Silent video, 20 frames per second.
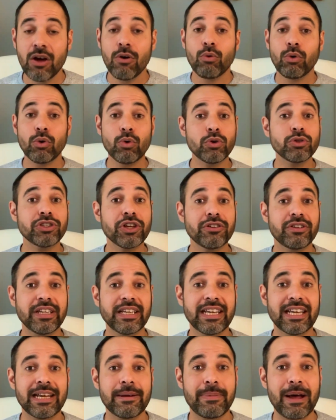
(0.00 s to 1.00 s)
We're also
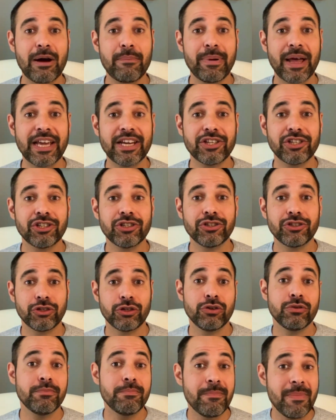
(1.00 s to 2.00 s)
thinking about patients
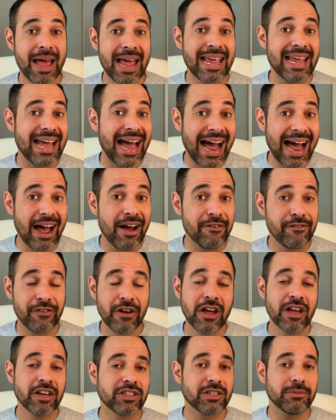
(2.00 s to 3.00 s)
who may have
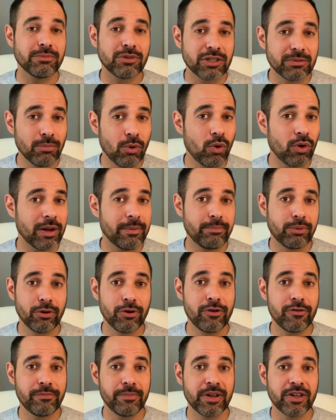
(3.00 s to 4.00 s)
some small
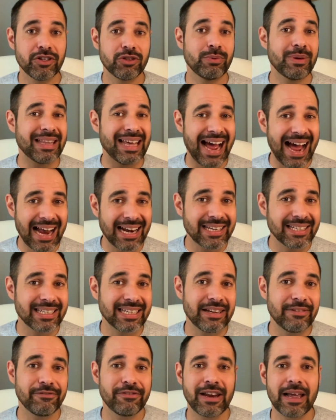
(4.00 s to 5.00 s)
improvements with
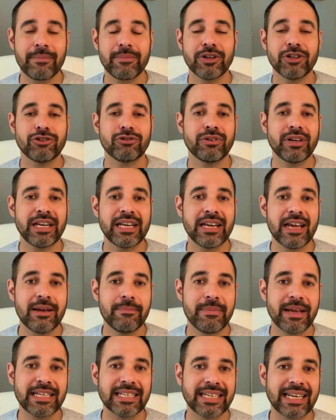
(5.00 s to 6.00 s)
anti-inflammatory
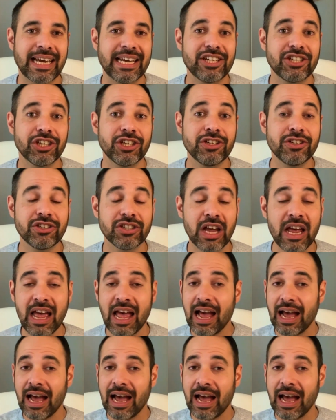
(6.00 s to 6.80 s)
medications,